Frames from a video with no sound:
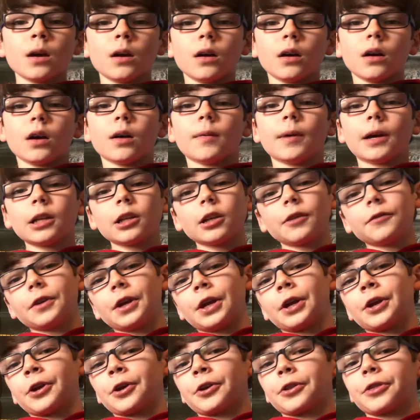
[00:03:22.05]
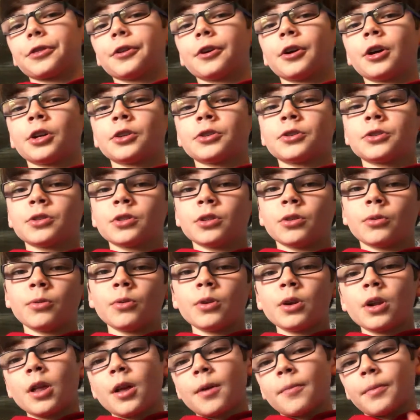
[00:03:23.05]
Um, I'd love to hear your thoughts. So.
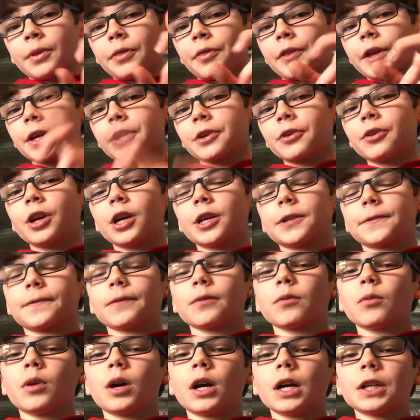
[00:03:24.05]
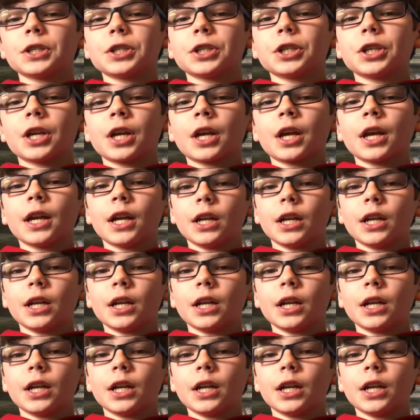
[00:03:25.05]
But thank you guys for watching,